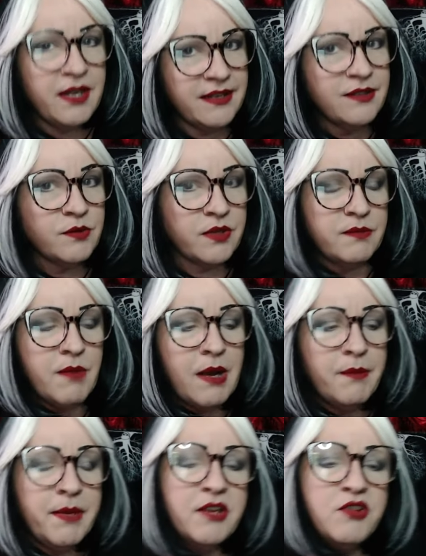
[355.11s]
is with his
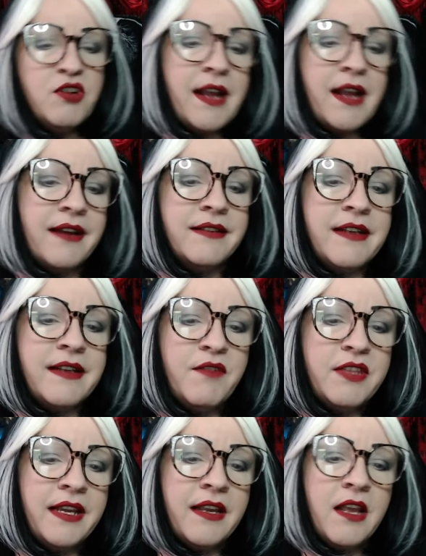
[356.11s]
mom being a drug addict and
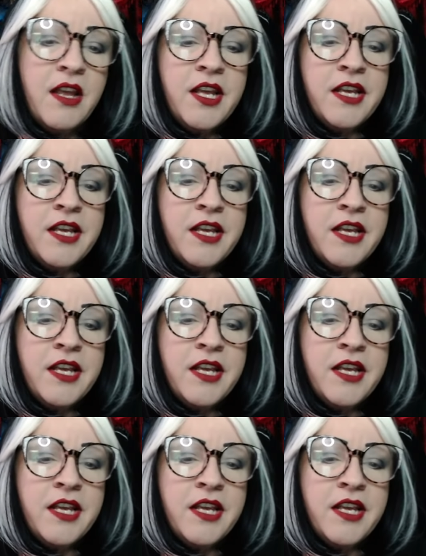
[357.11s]
everything.